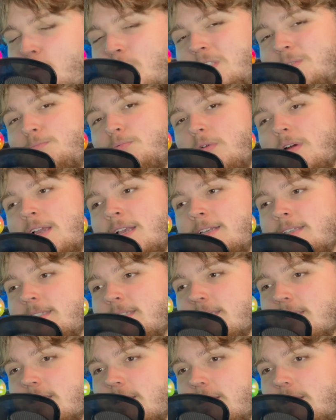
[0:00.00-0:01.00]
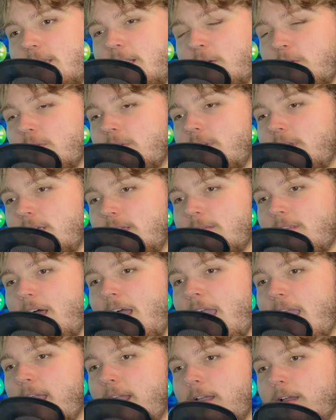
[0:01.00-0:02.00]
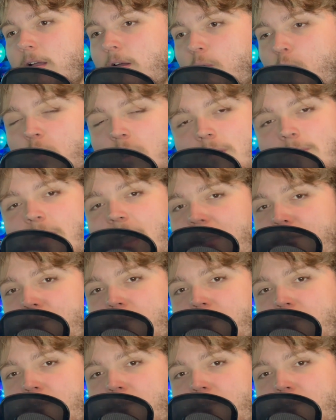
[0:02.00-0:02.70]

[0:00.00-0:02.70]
which brings literally like one of my